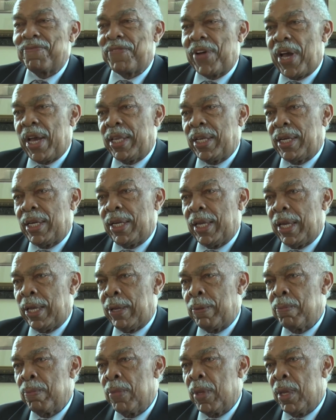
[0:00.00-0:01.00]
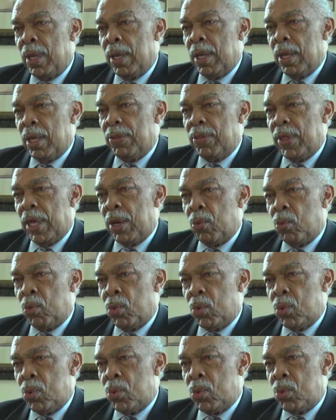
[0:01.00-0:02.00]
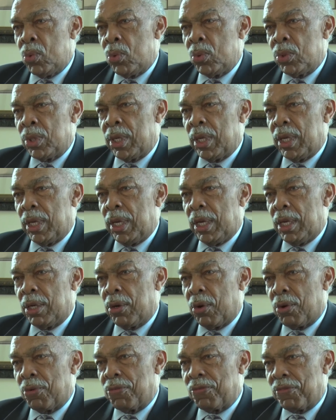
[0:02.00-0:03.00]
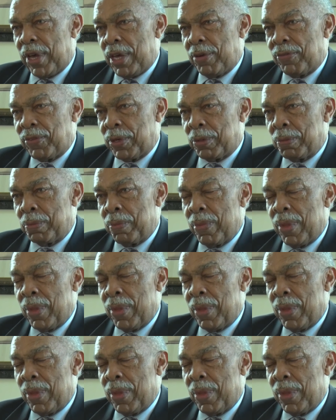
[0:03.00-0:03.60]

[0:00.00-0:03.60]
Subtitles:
Finally, they ruled in her favor.